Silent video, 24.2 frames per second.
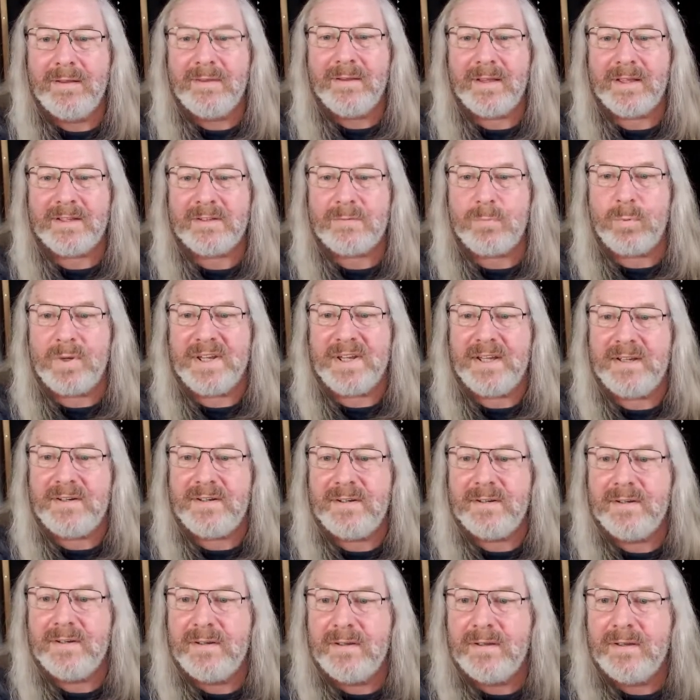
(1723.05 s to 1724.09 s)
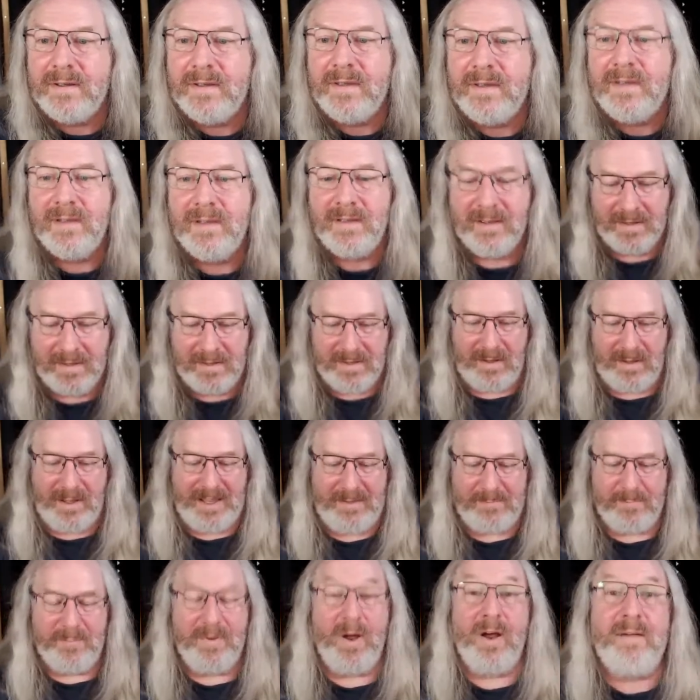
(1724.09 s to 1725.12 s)
That's weird.
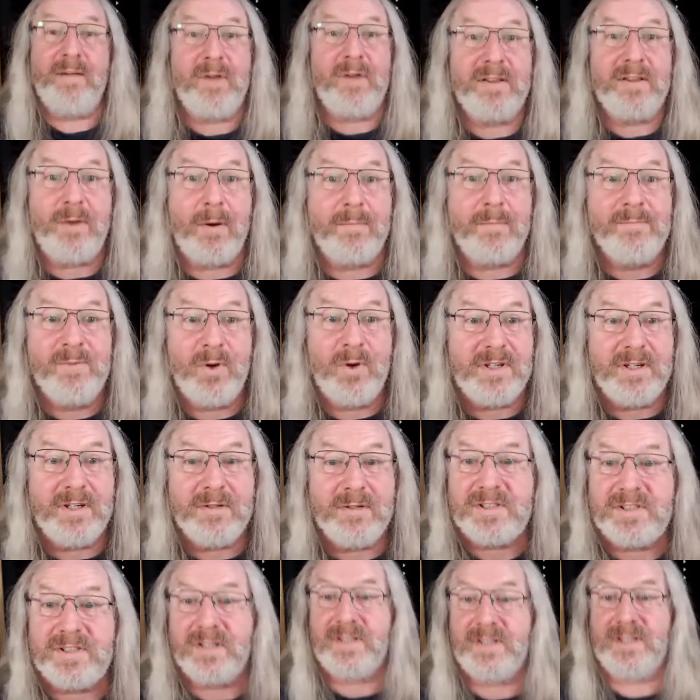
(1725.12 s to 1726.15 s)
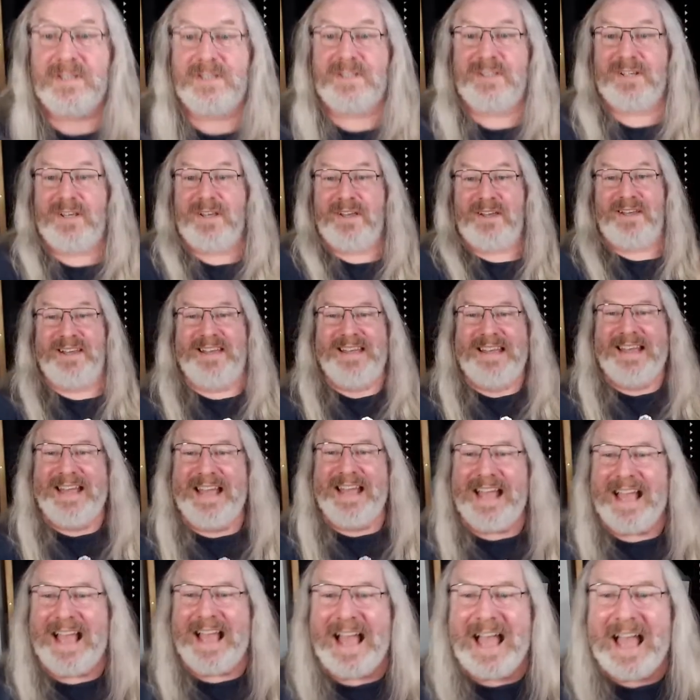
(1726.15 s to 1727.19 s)
I'm not used to this. I
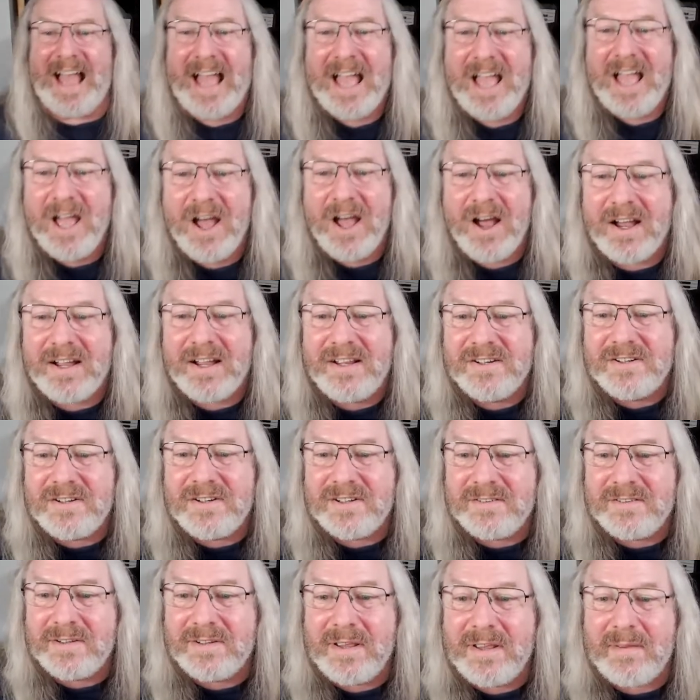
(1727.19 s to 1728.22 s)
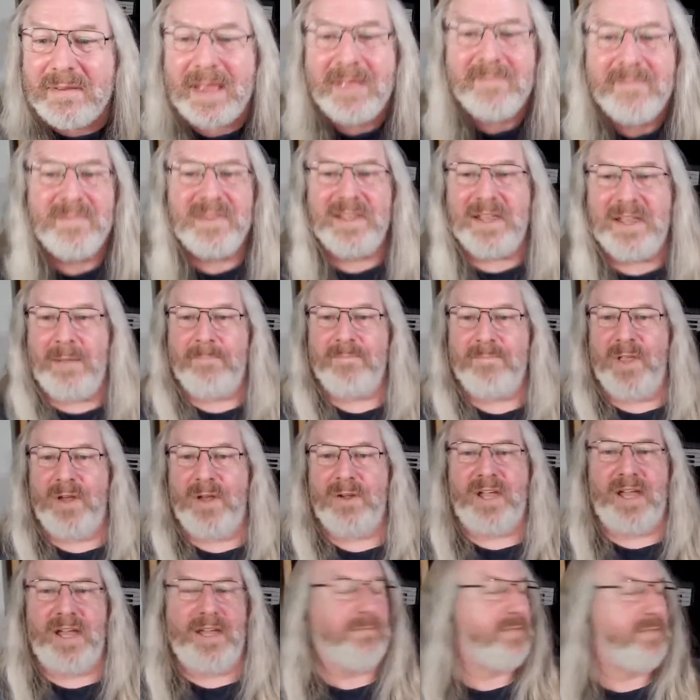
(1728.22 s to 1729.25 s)
can translate. Yeah.
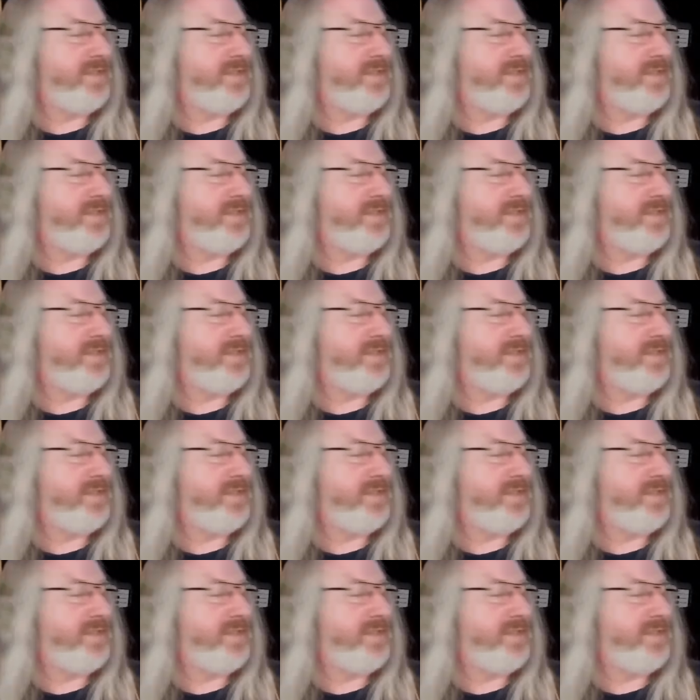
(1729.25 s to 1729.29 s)
Okay.